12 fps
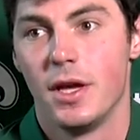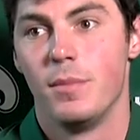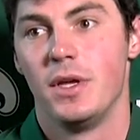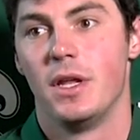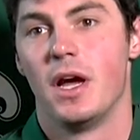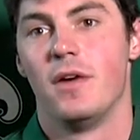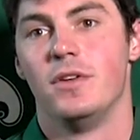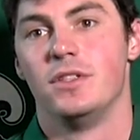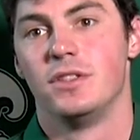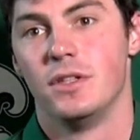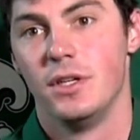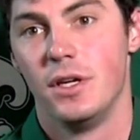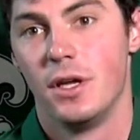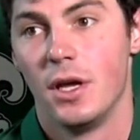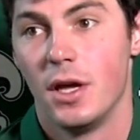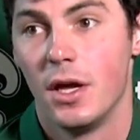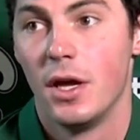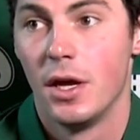I mean, obviously,
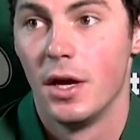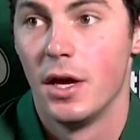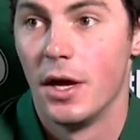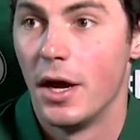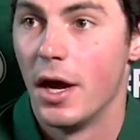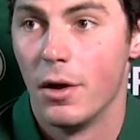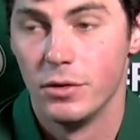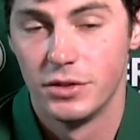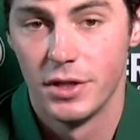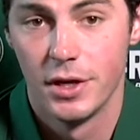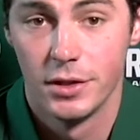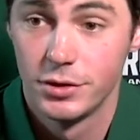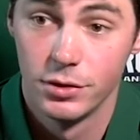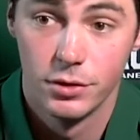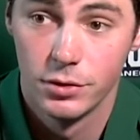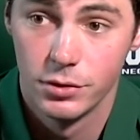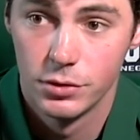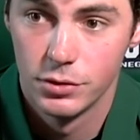I was there to